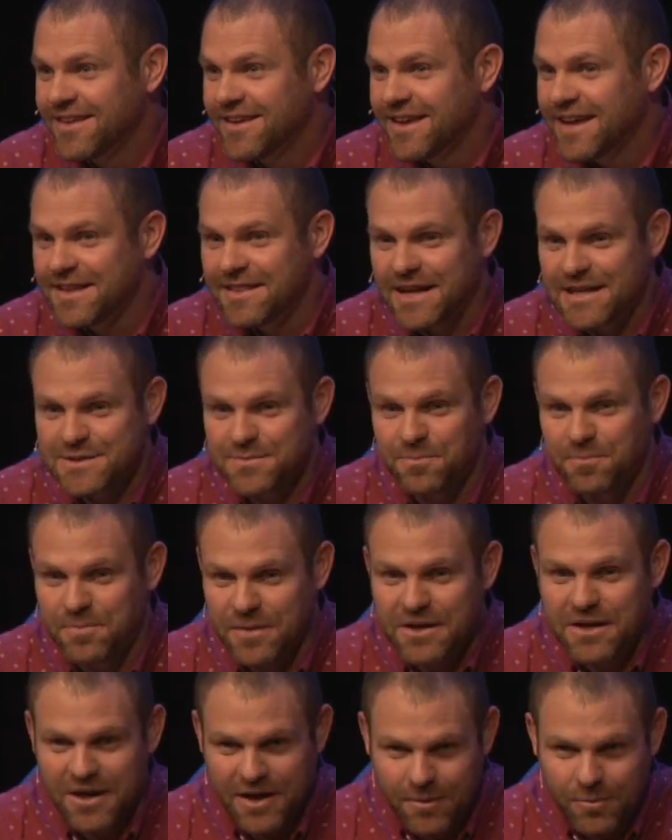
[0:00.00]
And that's
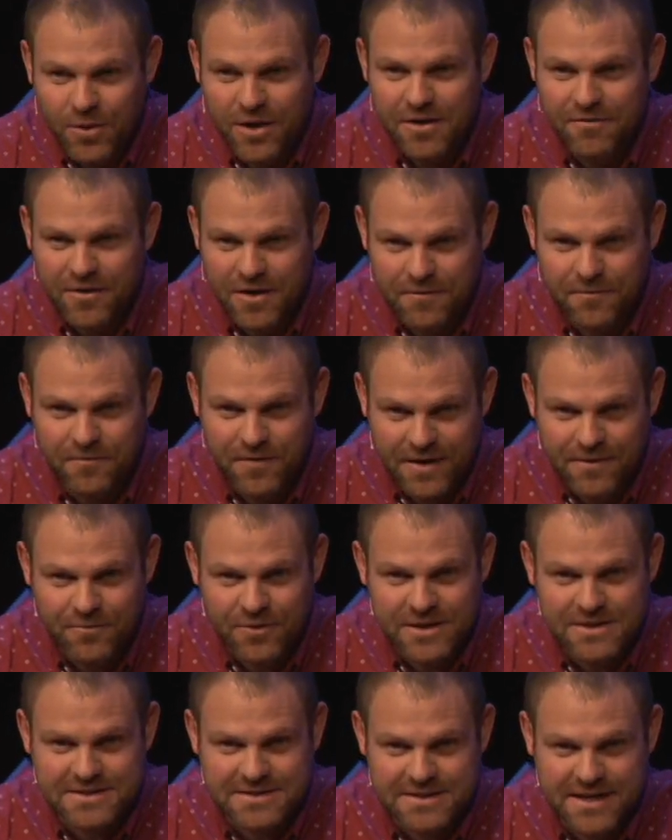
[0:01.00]
become one of our
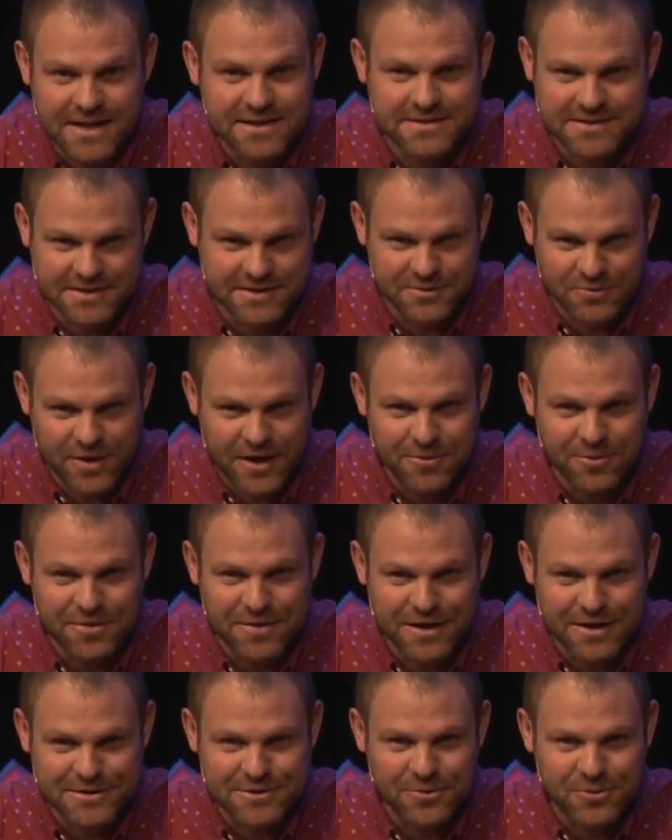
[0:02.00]
favorite tenses, right? When
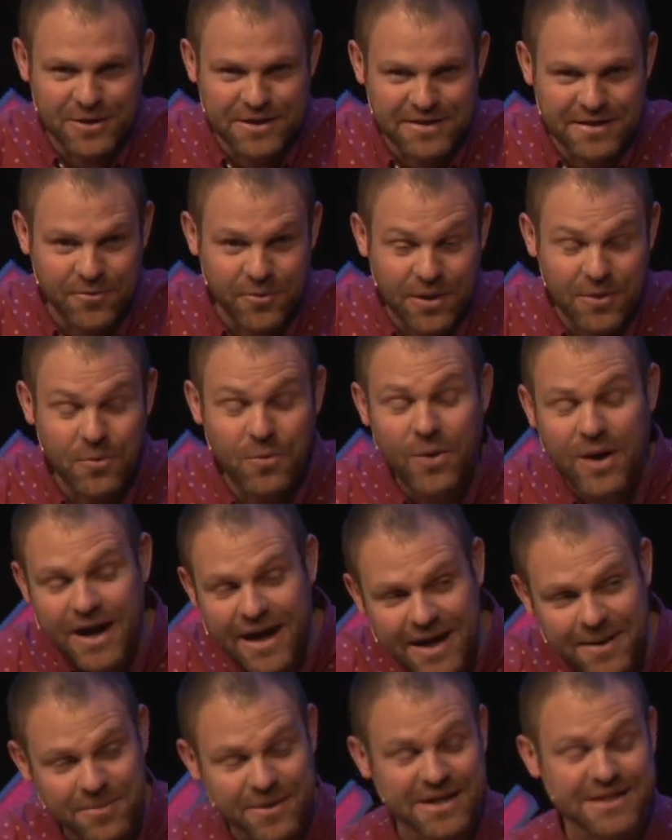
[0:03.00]
things are written that way.
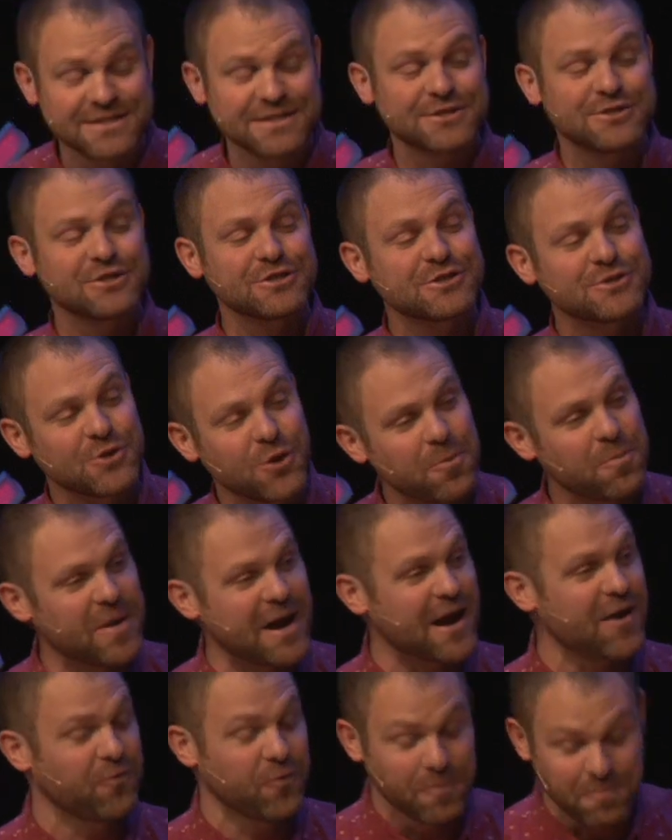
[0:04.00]
Why? Because it's just so
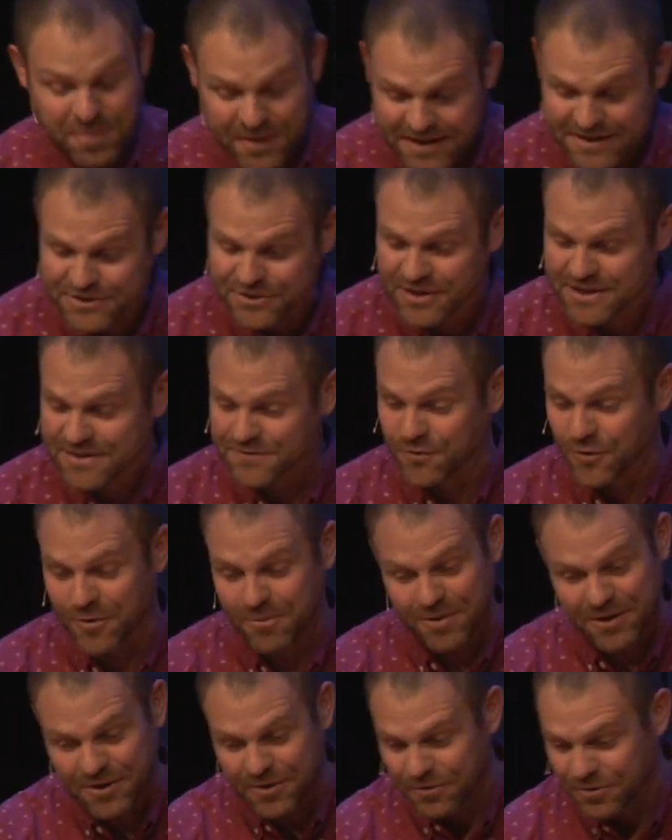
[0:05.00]
powerful. Be transformed.
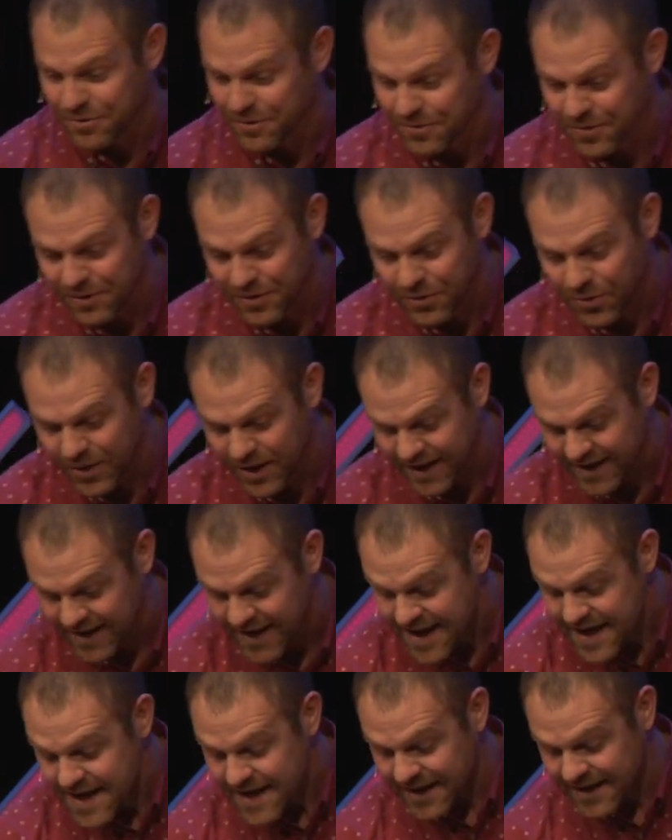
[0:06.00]
Let me go through it real quick.
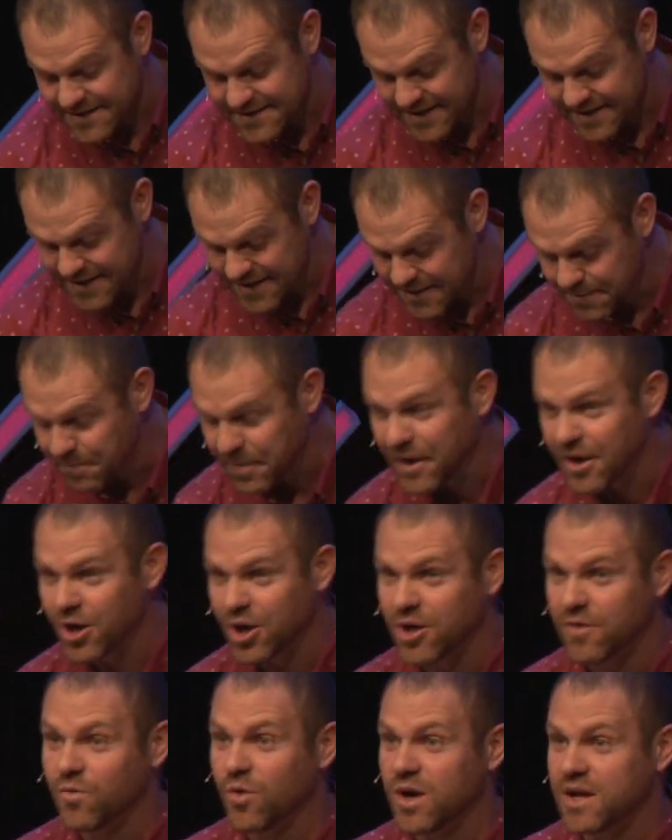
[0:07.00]
It's in the
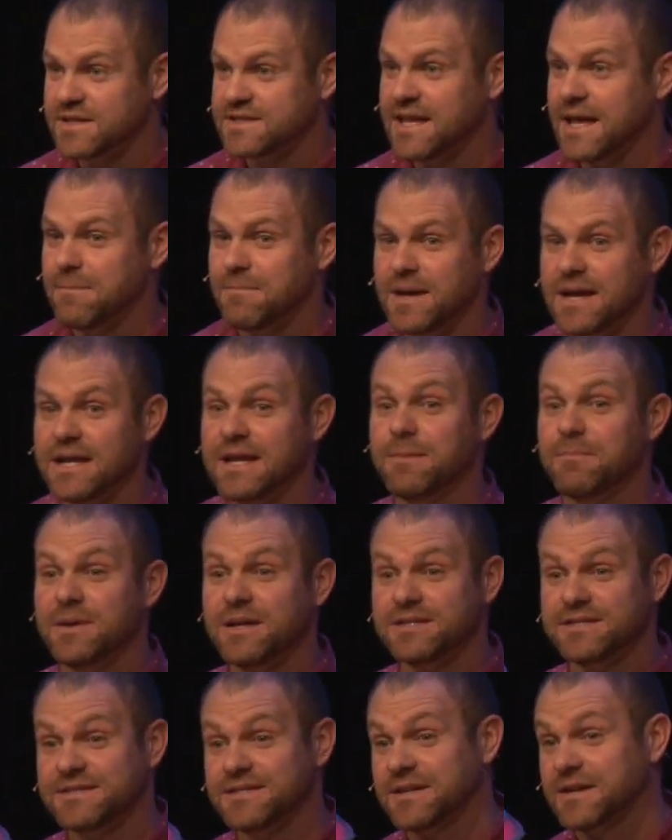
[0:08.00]
imperative. What does that mean? It
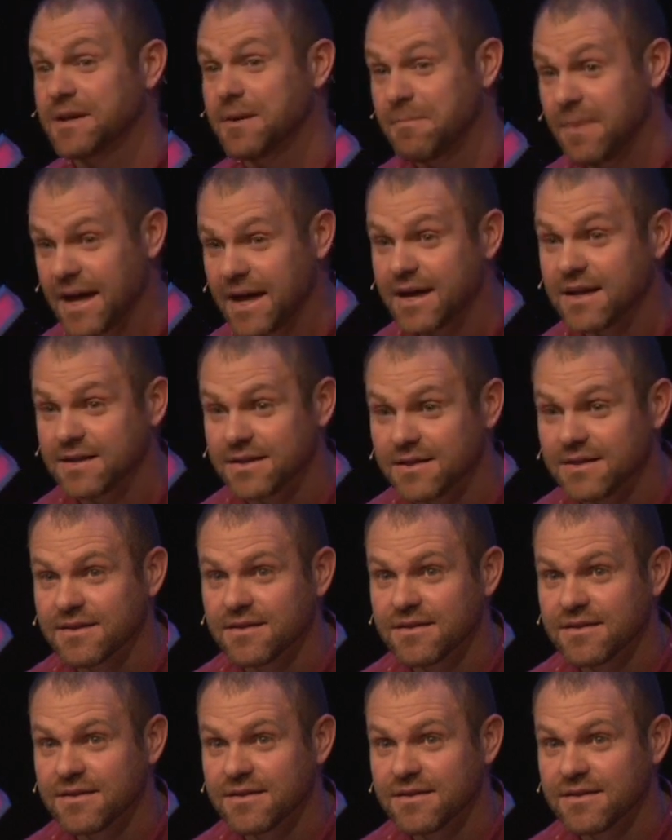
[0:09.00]
means it's a command.